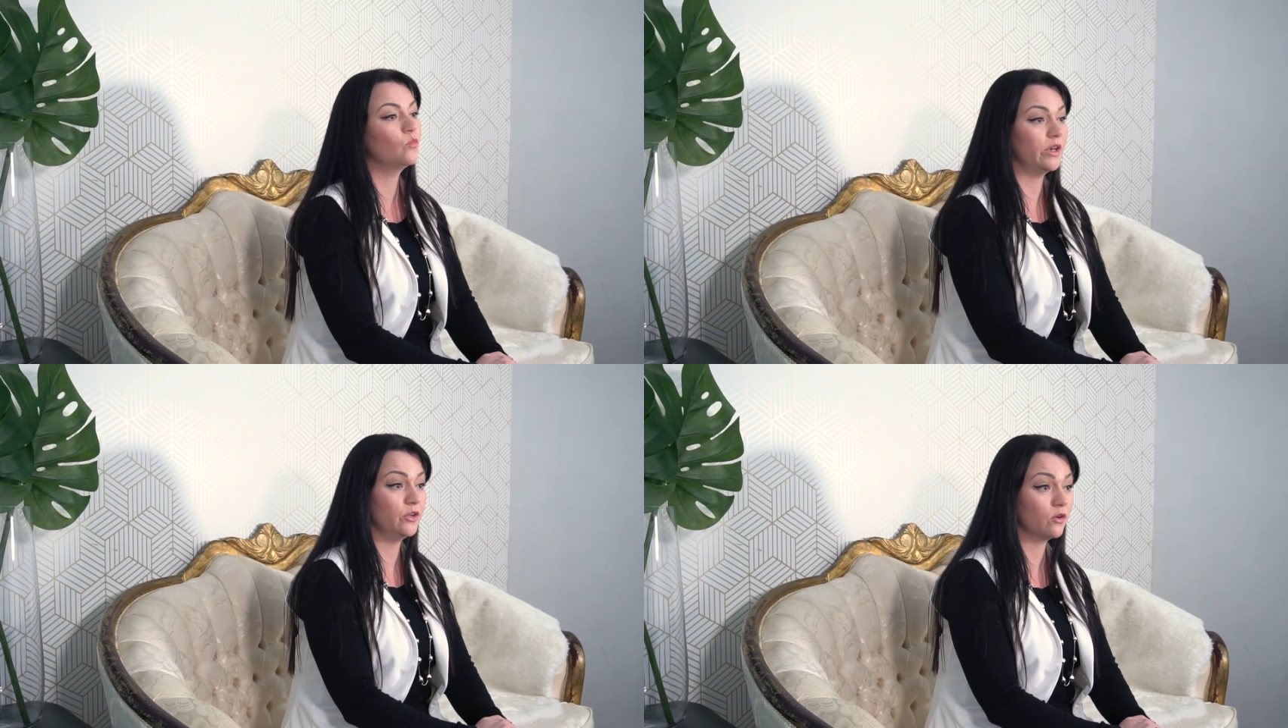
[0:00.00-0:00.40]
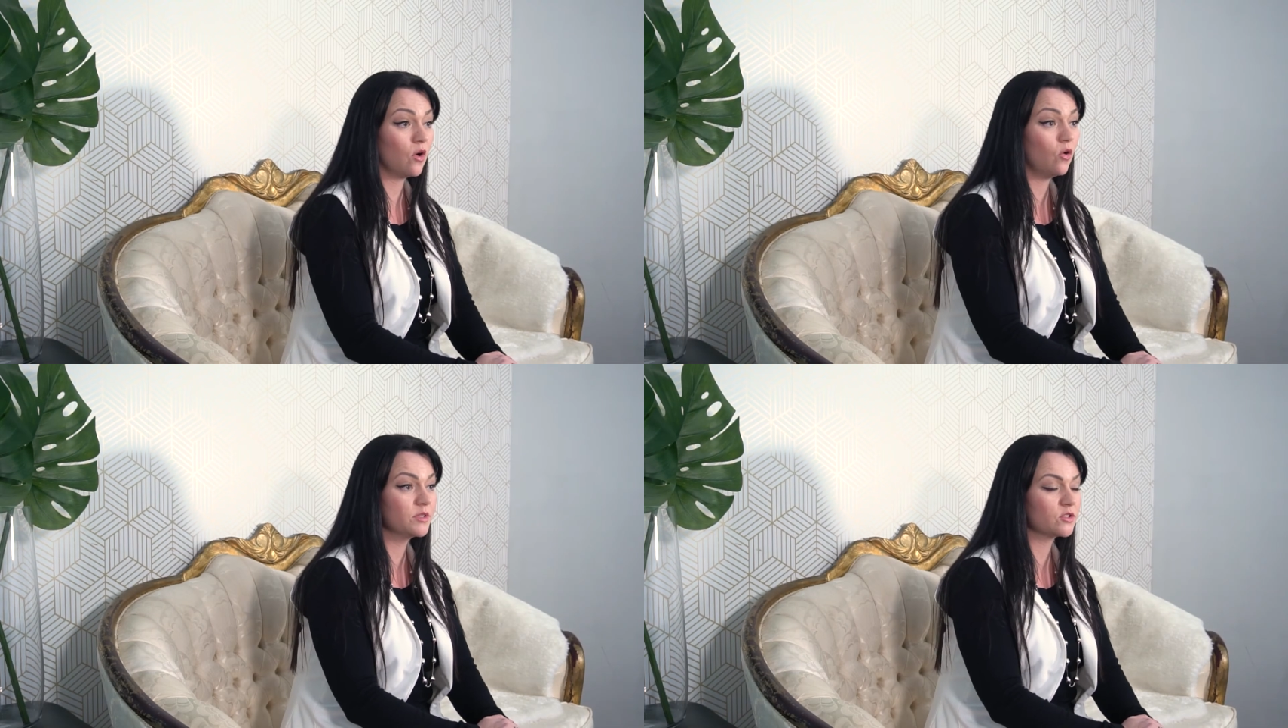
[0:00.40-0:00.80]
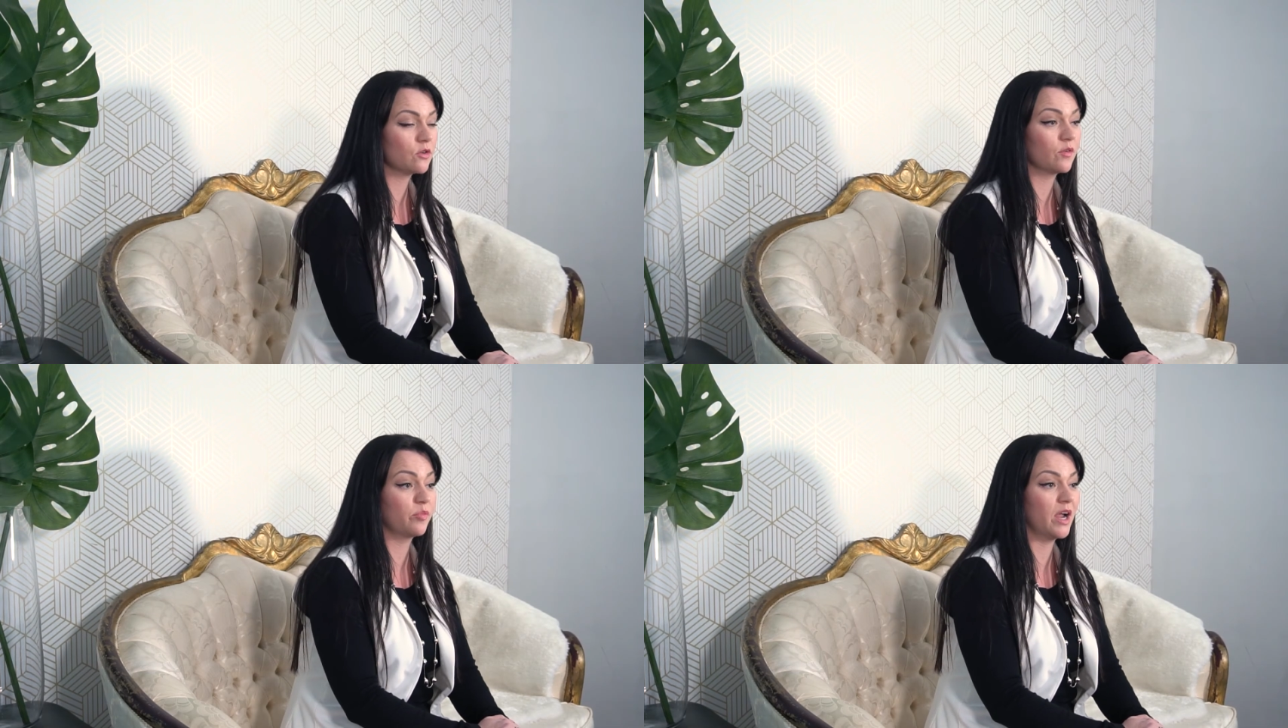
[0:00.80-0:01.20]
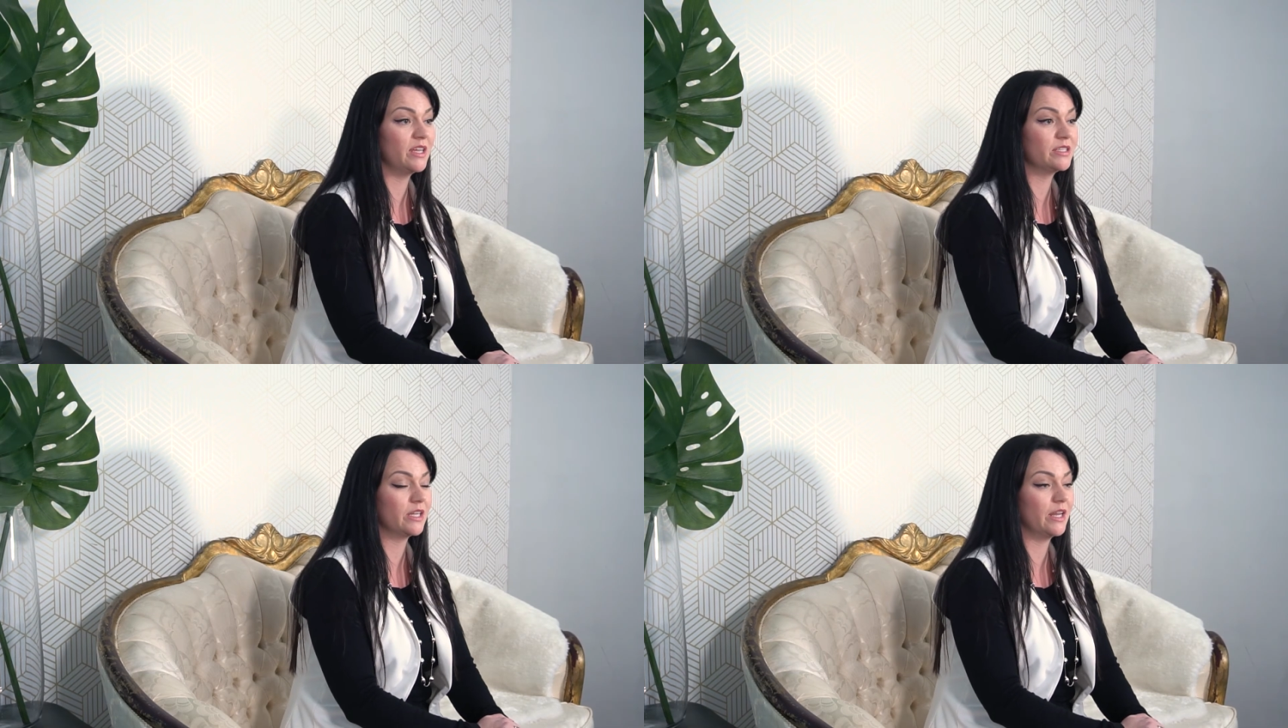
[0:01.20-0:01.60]
When your home is
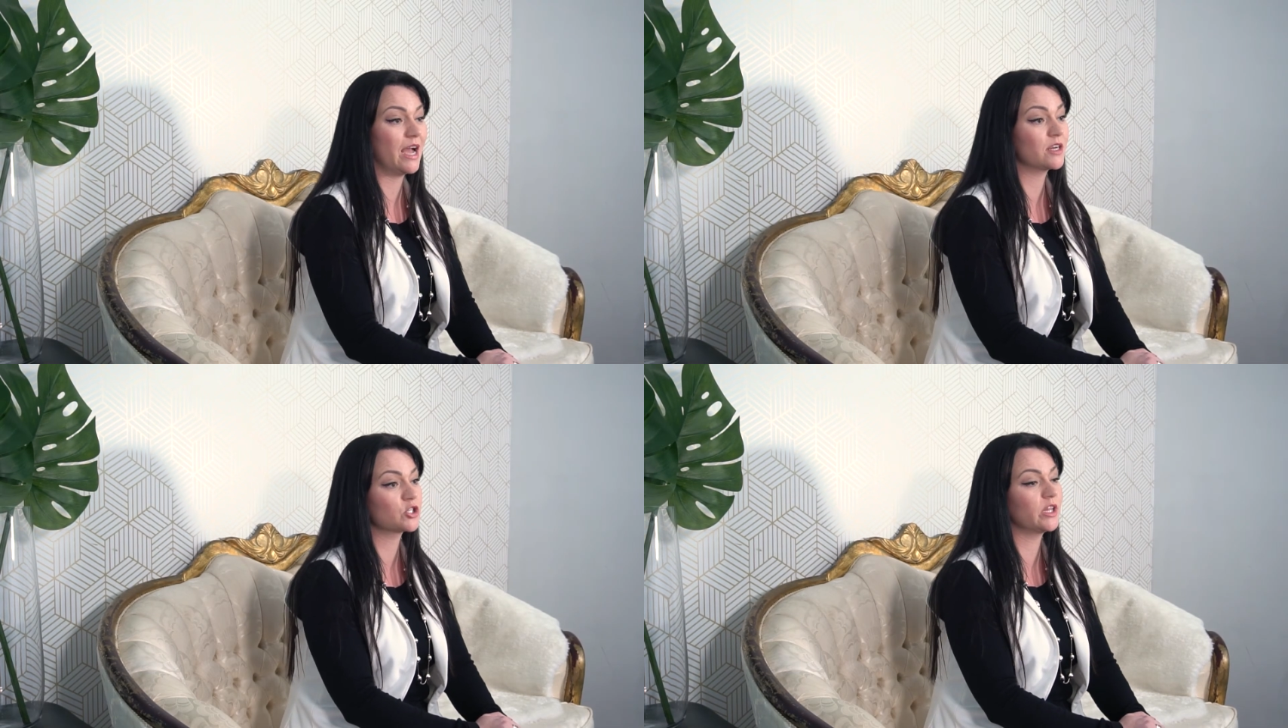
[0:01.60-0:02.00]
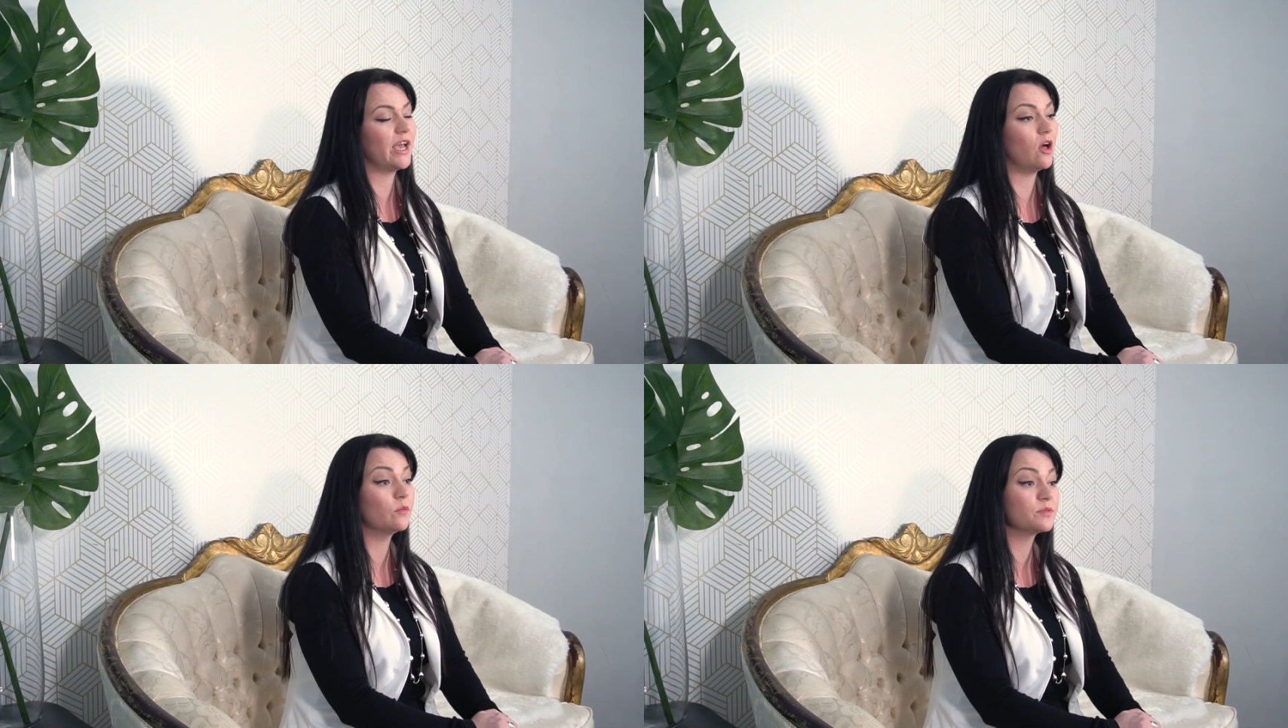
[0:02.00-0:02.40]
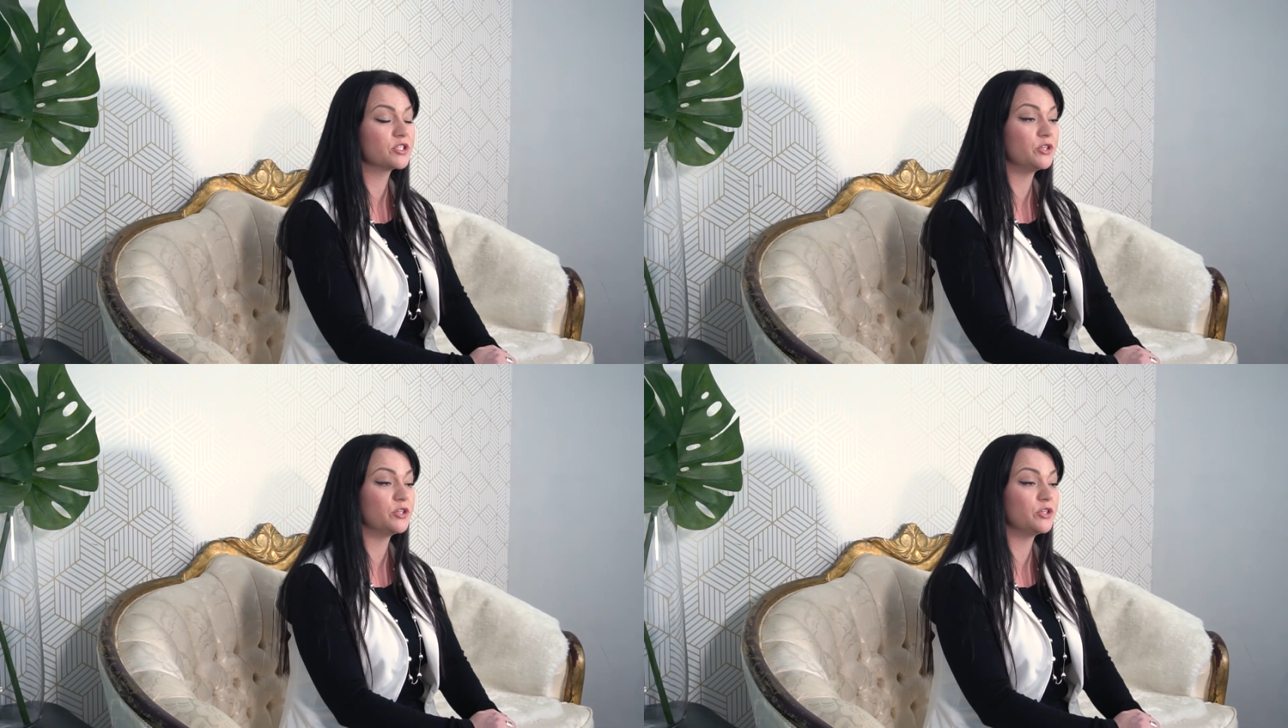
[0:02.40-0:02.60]
overpriced, it actually helps